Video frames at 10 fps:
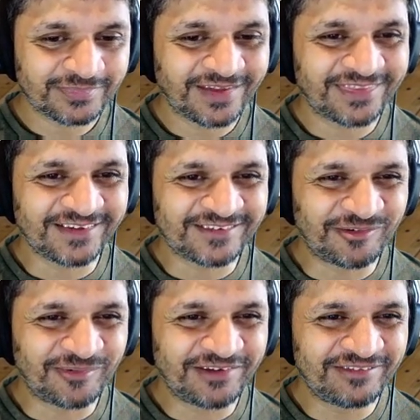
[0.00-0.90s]
Thanks
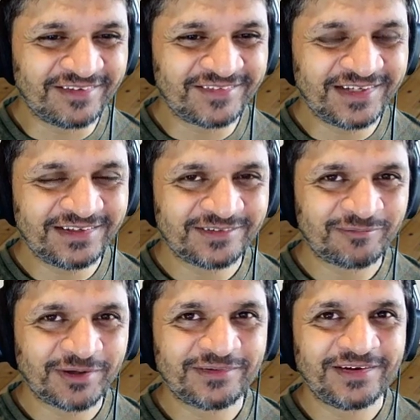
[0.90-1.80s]
everybody for listening.
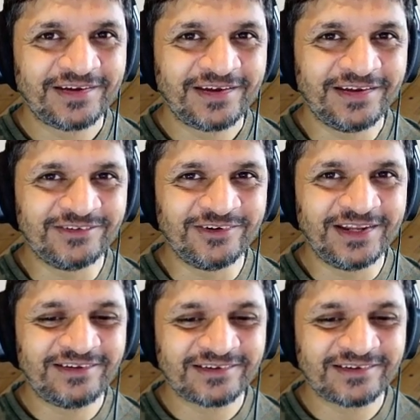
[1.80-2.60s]
Enjoy your day.